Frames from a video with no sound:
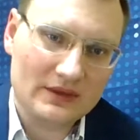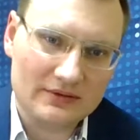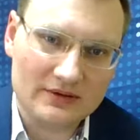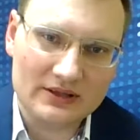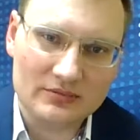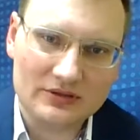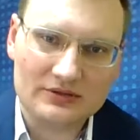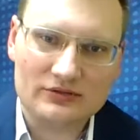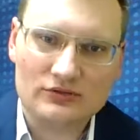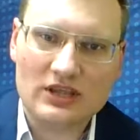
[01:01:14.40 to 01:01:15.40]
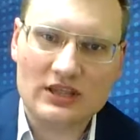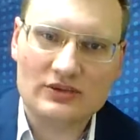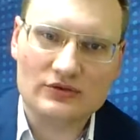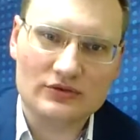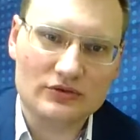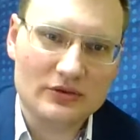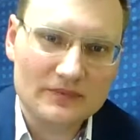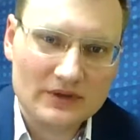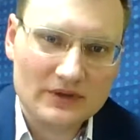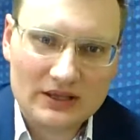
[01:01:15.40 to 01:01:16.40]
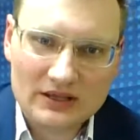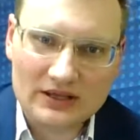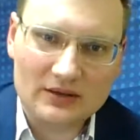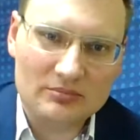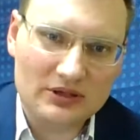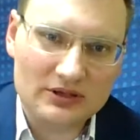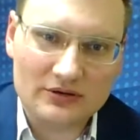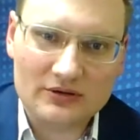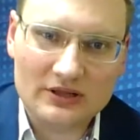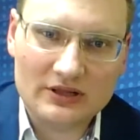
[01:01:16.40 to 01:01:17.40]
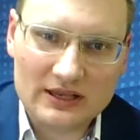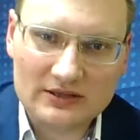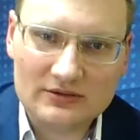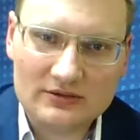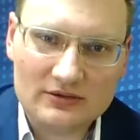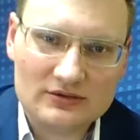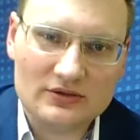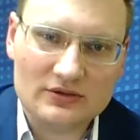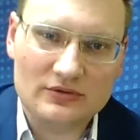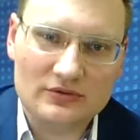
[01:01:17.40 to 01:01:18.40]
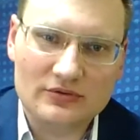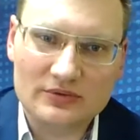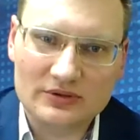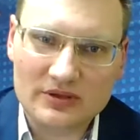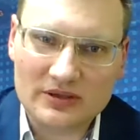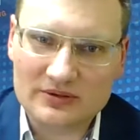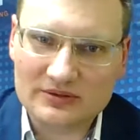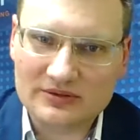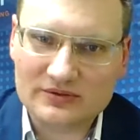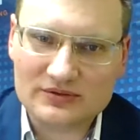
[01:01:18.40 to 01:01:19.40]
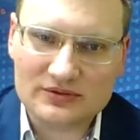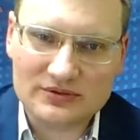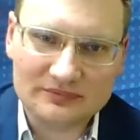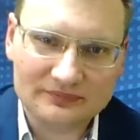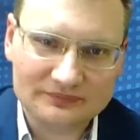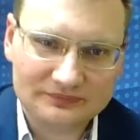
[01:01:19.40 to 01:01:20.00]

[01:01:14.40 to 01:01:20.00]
available today to be online, so you will be able, to